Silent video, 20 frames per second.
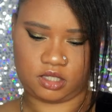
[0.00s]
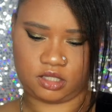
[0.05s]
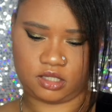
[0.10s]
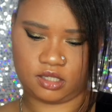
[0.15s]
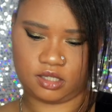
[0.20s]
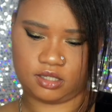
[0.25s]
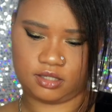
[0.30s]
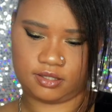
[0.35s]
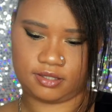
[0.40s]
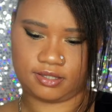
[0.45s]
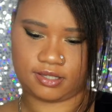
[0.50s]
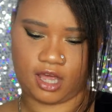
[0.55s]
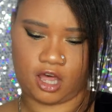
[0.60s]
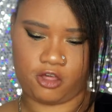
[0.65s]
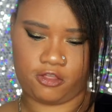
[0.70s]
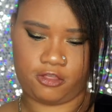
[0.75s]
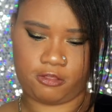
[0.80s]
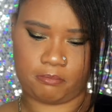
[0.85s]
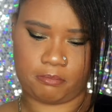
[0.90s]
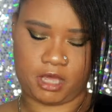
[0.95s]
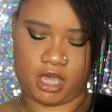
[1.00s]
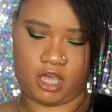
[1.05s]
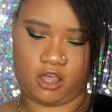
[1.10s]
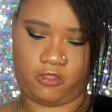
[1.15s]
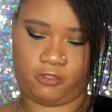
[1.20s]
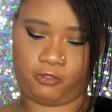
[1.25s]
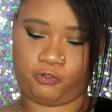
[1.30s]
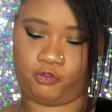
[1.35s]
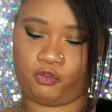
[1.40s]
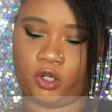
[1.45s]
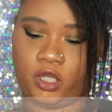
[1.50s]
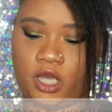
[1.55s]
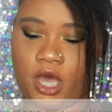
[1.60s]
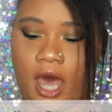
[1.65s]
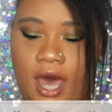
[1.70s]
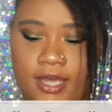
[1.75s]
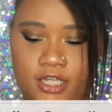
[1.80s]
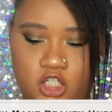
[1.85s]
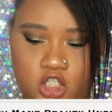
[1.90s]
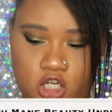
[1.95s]
this is South Main 3
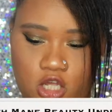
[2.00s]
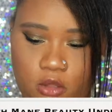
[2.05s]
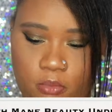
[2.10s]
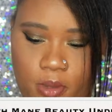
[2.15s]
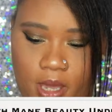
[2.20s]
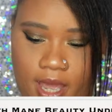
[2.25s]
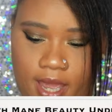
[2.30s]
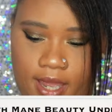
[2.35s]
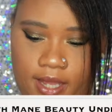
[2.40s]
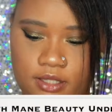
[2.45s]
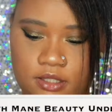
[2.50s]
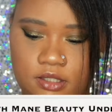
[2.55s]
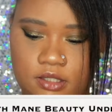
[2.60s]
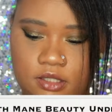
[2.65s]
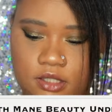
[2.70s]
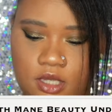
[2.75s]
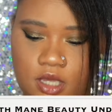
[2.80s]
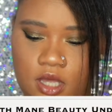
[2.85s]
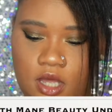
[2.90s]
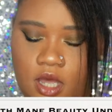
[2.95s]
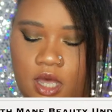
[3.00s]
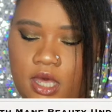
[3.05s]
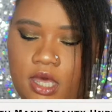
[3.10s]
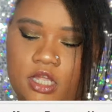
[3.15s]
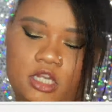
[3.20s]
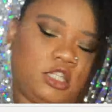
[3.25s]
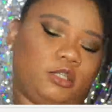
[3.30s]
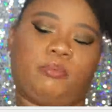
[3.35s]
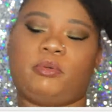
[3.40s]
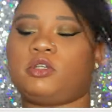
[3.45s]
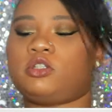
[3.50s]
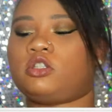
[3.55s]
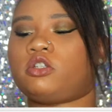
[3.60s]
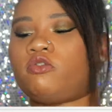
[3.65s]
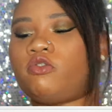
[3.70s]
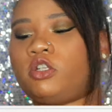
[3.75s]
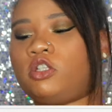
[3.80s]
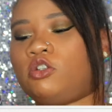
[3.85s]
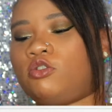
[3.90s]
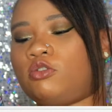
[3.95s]
Eye Gel Packs, and it's supposed
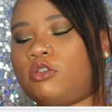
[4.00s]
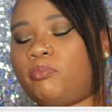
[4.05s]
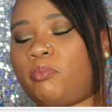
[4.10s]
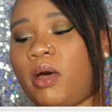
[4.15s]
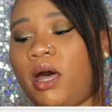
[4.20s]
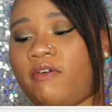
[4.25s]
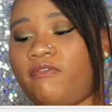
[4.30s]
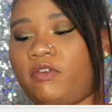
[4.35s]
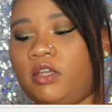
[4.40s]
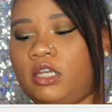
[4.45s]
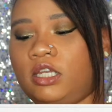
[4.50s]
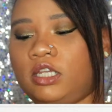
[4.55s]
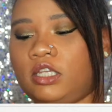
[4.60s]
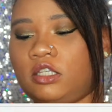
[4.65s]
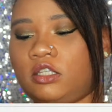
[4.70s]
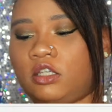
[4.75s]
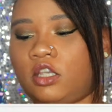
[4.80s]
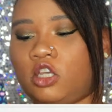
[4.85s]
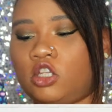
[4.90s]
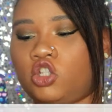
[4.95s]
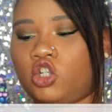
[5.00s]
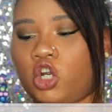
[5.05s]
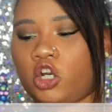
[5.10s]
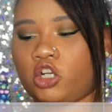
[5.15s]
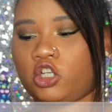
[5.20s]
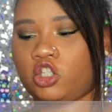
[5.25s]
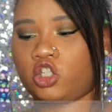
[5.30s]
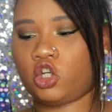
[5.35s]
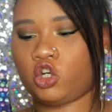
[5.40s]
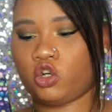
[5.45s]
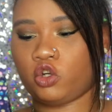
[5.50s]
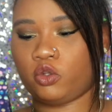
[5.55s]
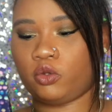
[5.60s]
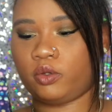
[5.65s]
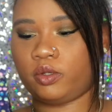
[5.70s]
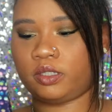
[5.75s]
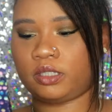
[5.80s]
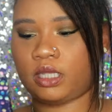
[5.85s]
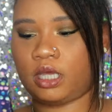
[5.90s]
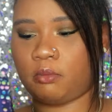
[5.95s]
to reduce puffiness, dark
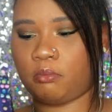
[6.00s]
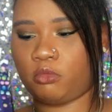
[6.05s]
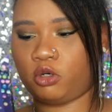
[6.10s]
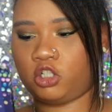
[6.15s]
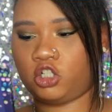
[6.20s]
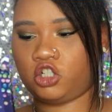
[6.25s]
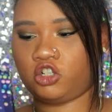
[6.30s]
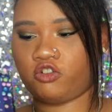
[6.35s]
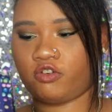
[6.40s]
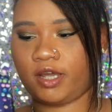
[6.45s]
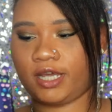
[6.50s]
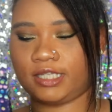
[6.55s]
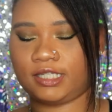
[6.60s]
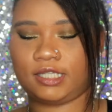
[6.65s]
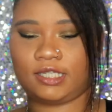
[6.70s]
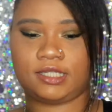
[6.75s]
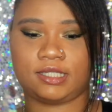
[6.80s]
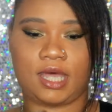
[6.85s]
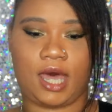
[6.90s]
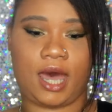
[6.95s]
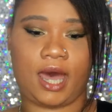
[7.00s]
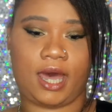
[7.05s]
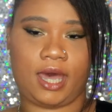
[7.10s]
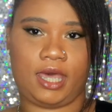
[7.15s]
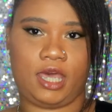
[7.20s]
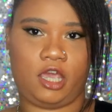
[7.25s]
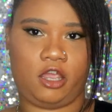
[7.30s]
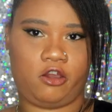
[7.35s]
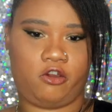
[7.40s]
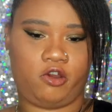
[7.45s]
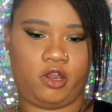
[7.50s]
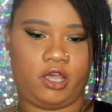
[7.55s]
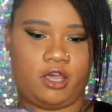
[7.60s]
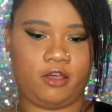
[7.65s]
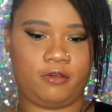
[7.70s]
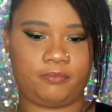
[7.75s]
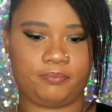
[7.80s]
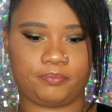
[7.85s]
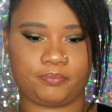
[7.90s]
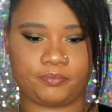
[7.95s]
circles, and moisturizes eye
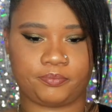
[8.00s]
area.